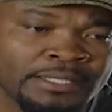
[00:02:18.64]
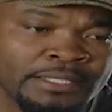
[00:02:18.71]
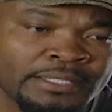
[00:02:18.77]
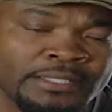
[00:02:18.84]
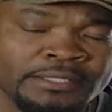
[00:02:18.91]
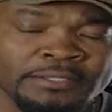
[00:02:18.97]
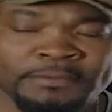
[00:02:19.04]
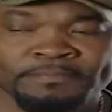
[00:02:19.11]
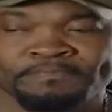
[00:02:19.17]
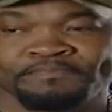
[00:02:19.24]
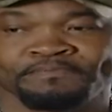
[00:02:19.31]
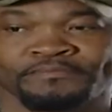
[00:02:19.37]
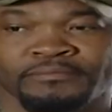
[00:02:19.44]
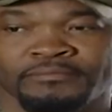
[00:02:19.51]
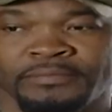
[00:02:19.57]
and
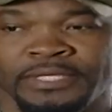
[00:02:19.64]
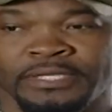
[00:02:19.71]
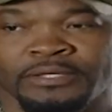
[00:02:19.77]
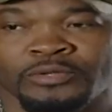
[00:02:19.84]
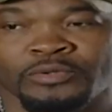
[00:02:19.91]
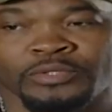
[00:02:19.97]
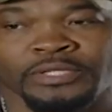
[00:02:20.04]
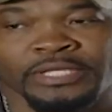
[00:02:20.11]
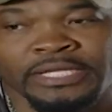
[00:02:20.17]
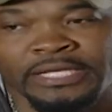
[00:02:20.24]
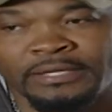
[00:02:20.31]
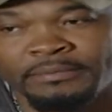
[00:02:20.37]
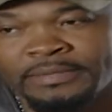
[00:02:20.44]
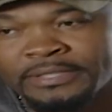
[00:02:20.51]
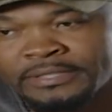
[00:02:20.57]
make a good
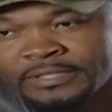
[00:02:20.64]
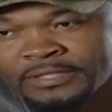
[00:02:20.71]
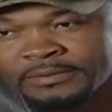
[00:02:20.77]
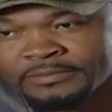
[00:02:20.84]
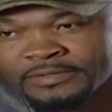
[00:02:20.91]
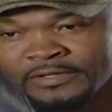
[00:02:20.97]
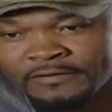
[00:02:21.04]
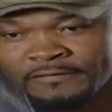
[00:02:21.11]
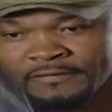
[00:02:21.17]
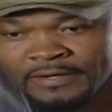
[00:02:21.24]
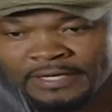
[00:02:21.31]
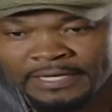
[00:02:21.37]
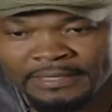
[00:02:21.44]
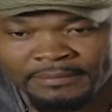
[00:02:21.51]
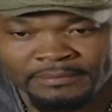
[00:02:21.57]
name in terms of
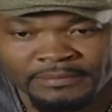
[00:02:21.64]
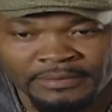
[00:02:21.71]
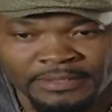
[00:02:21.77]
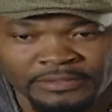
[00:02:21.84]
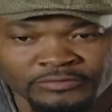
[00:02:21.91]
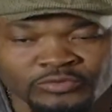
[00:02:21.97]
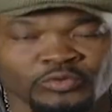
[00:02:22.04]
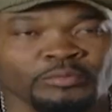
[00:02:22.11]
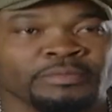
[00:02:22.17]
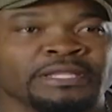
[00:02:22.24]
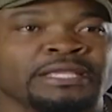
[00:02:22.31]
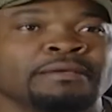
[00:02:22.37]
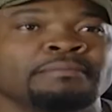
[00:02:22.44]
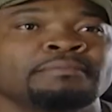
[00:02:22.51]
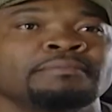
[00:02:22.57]
a group
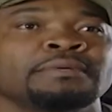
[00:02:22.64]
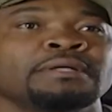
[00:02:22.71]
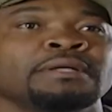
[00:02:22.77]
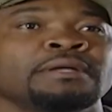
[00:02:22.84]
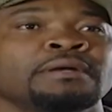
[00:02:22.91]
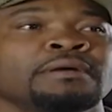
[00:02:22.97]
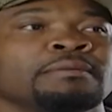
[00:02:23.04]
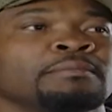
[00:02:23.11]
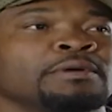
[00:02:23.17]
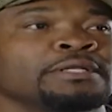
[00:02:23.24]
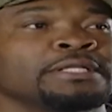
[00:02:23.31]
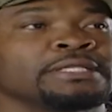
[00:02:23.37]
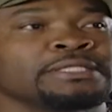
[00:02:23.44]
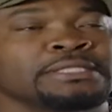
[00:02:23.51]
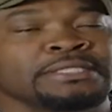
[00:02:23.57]
name. But
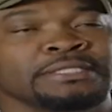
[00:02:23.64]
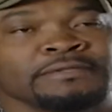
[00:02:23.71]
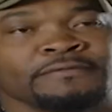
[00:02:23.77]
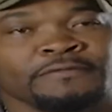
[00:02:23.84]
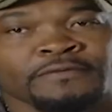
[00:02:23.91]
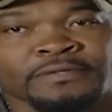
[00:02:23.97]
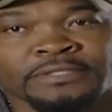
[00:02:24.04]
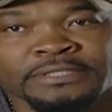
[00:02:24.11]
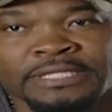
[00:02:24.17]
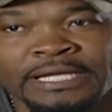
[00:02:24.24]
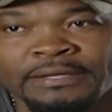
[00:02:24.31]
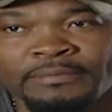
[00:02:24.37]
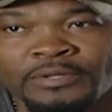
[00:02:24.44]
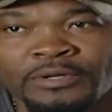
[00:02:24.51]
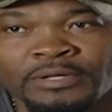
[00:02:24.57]
this is the first
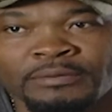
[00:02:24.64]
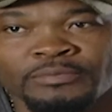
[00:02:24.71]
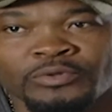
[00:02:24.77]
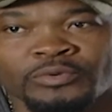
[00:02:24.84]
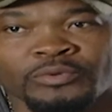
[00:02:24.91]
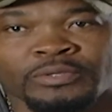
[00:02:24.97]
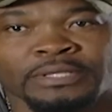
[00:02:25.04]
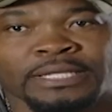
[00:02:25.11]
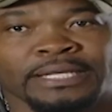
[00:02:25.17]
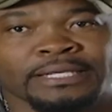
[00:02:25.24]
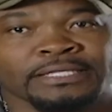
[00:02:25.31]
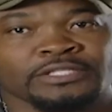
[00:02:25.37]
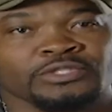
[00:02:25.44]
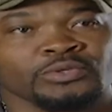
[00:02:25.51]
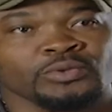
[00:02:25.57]
time now I'm doing like
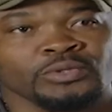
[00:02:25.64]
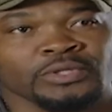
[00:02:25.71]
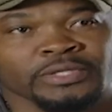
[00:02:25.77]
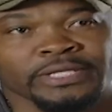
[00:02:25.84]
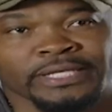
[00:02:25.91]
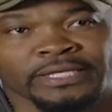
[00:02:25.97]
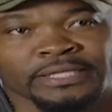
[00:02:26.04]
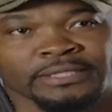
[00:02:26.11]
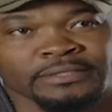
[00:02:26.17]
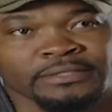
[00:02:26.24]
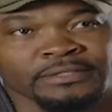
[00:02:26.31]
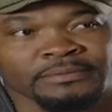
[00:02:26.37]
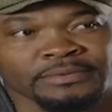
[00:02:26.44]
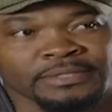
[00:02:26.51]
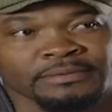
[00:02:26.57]
a solo gig in
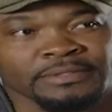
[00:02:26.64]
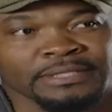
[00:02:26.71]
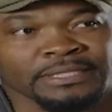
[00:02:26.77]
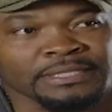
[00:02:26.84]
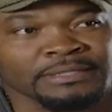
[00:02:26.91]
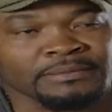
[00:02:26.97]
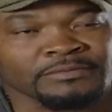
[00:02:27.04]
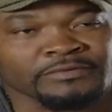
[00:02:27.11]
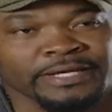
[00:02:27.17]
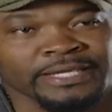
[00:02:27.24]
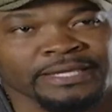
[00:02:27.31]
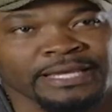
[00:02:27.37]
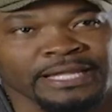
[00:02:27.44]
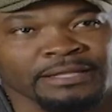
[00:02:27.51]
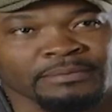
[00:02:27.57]
terms of a
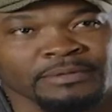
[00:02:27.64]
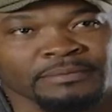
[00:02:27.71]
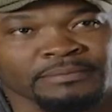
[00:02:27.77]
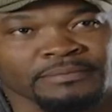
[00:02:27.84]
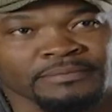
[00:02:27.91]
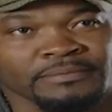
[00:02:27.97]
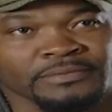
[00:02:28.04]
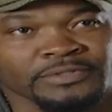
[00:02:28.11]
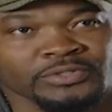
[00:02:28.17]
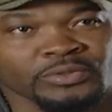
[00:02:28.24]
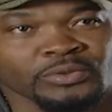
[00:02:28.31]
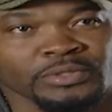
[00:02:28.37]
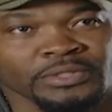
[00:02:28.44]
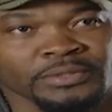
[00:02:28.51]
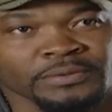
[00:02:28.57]
reggae album,
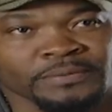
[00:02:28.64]
solo.